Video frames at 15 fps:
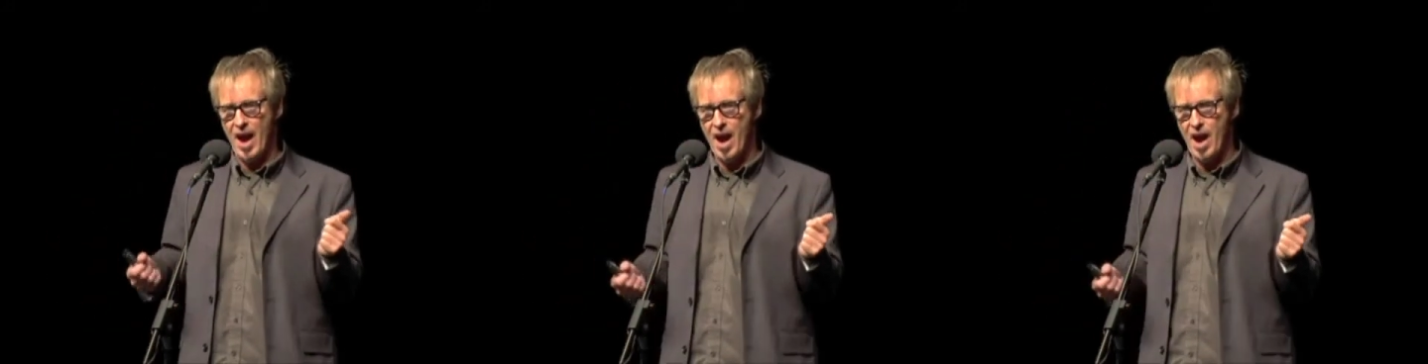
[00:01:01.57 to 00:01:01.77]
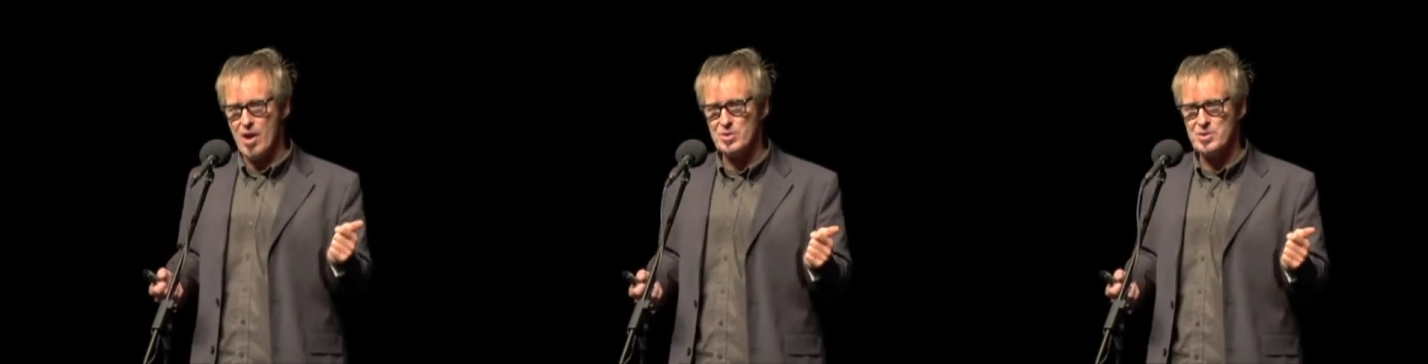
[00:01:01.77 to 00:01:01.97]

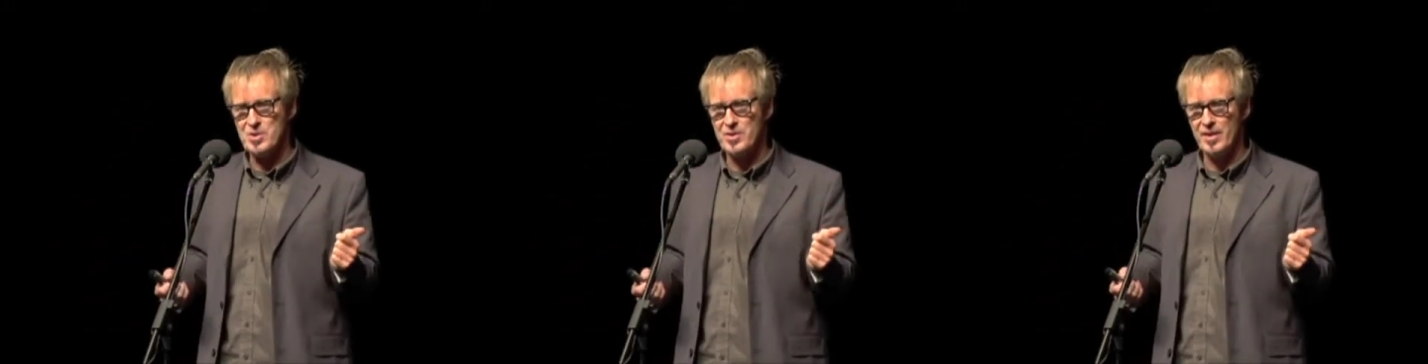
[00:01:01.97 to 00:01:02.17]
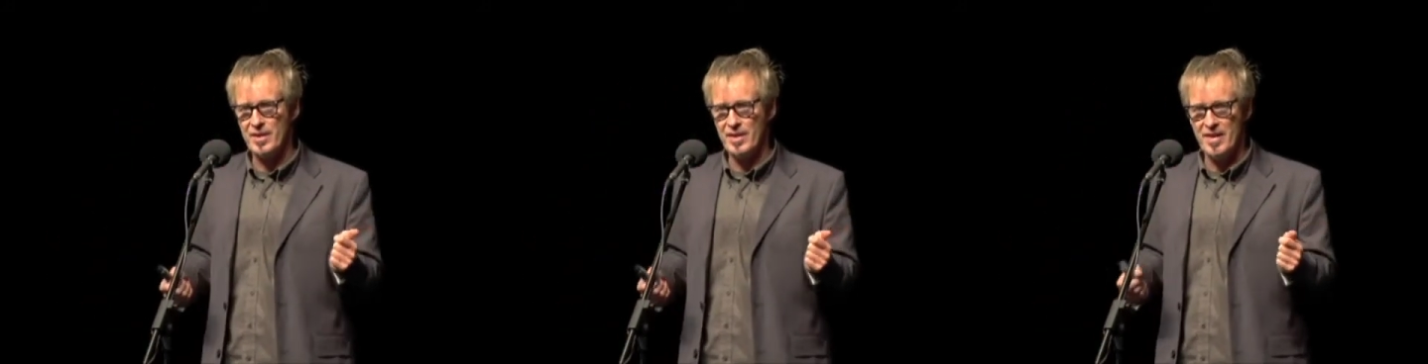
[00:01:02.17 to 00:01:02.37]

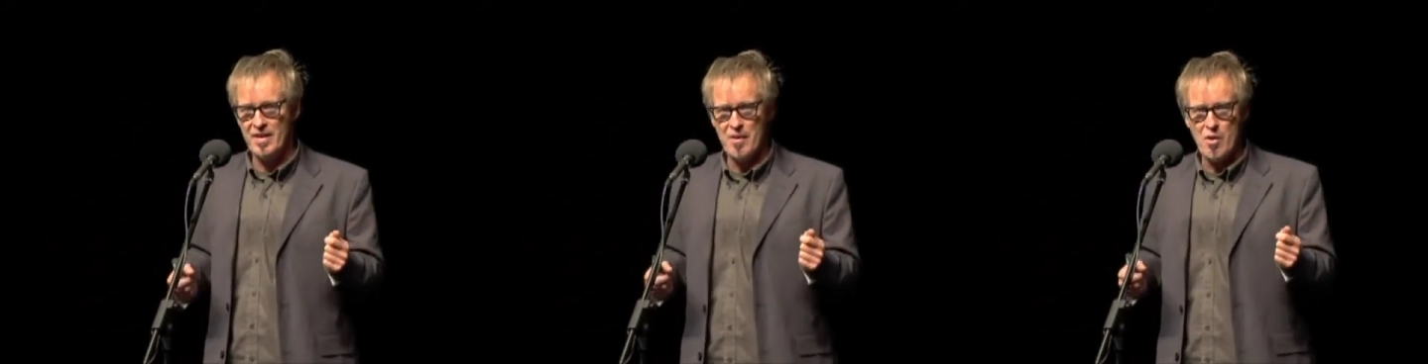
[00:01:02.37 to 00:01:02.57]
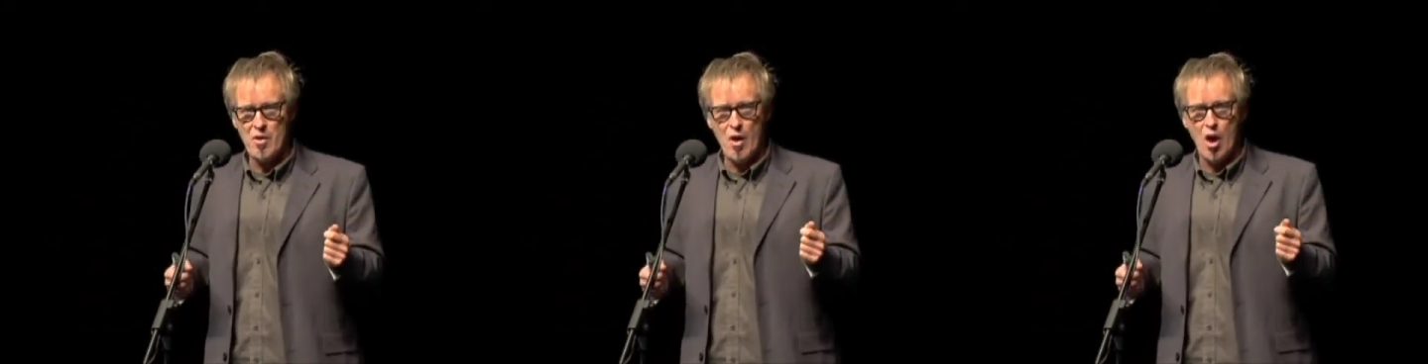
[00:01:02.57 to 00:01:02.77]
house
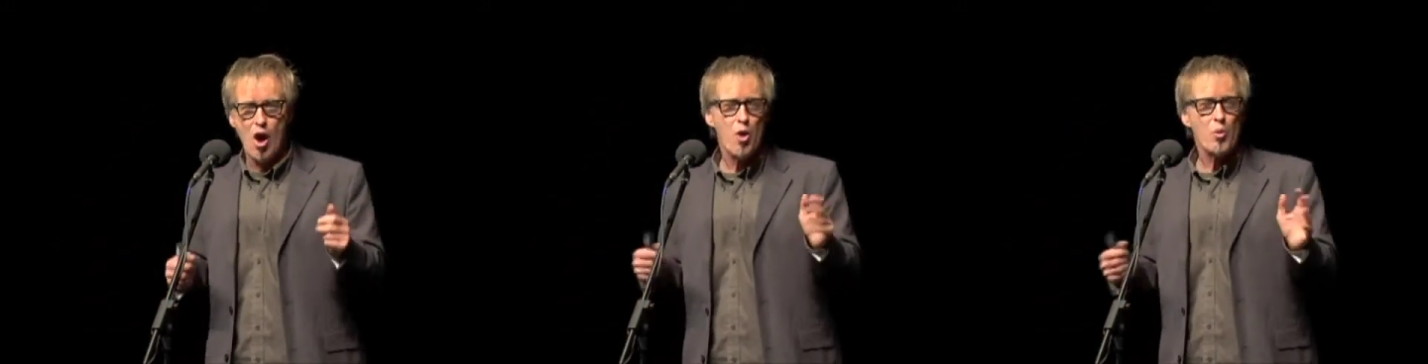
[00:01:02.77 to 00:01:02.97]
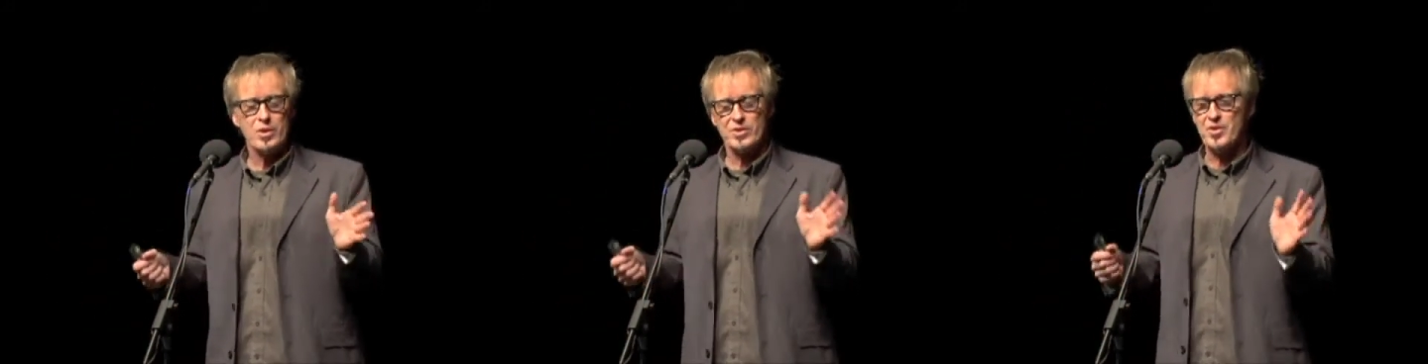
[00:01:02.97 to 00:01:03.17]

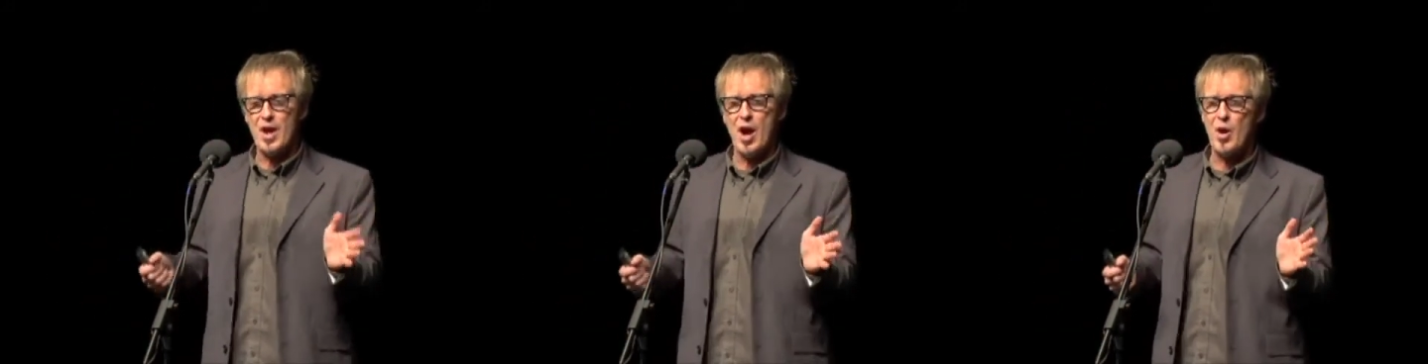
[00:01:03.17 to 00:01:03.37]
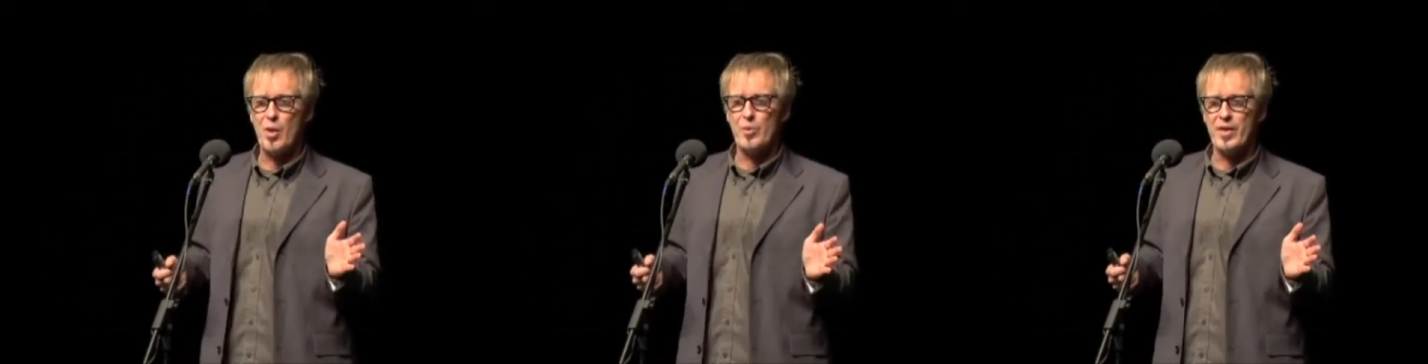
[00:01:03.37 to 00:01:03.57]
always
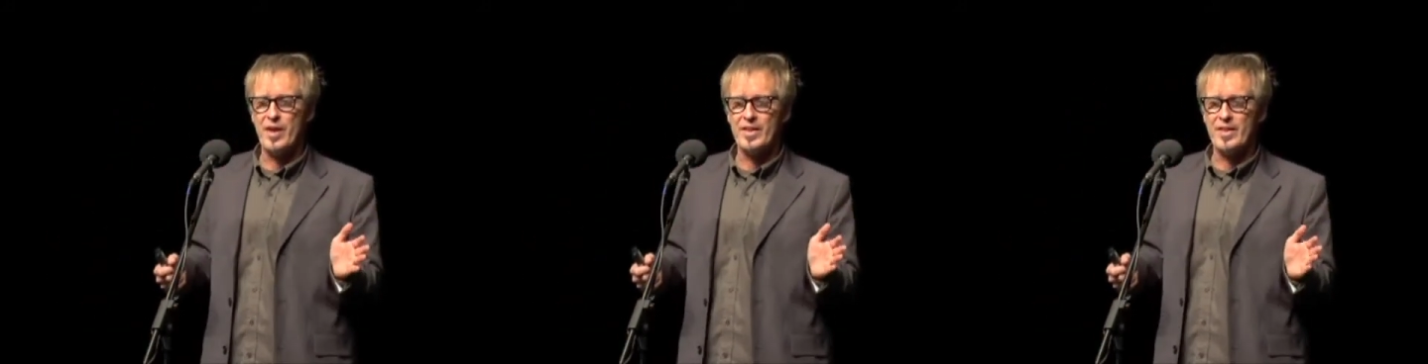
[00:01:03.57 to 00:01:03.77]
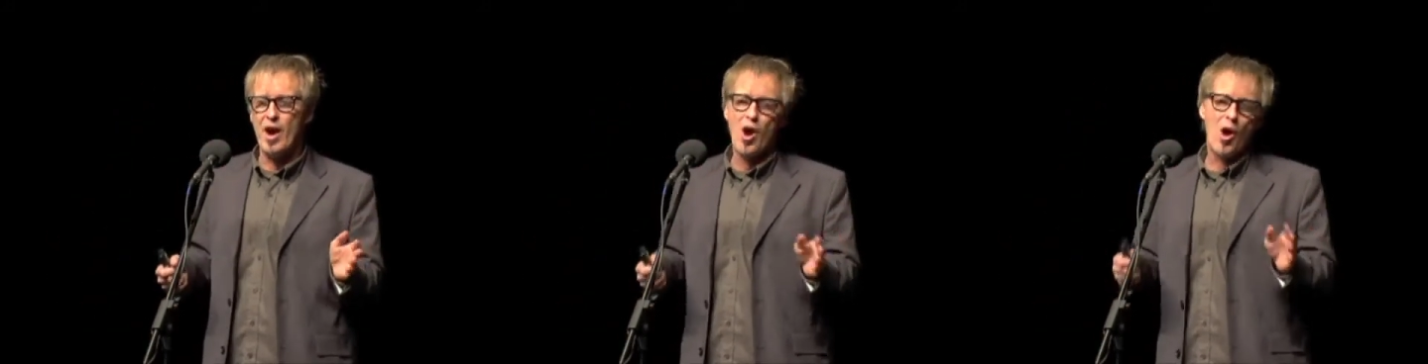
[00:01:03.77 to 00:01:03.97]
know
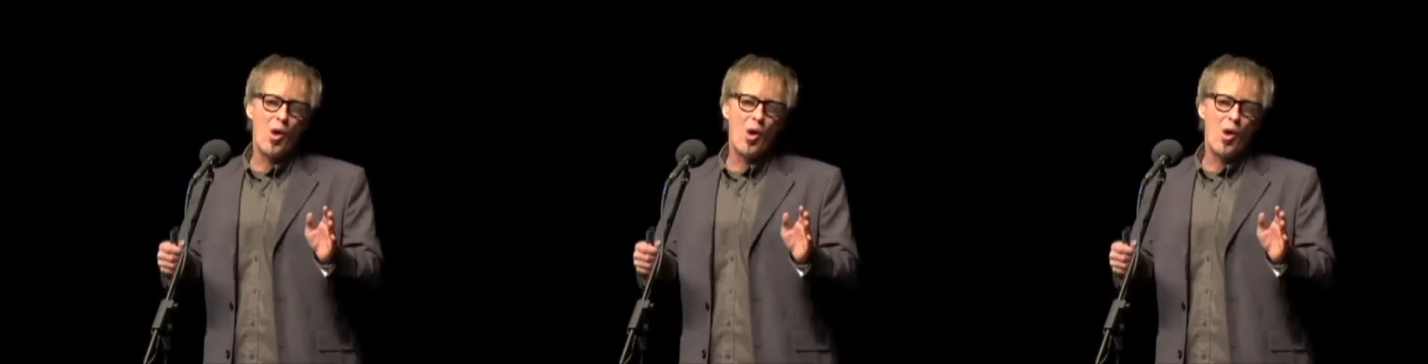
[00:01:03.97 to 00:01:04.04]
that,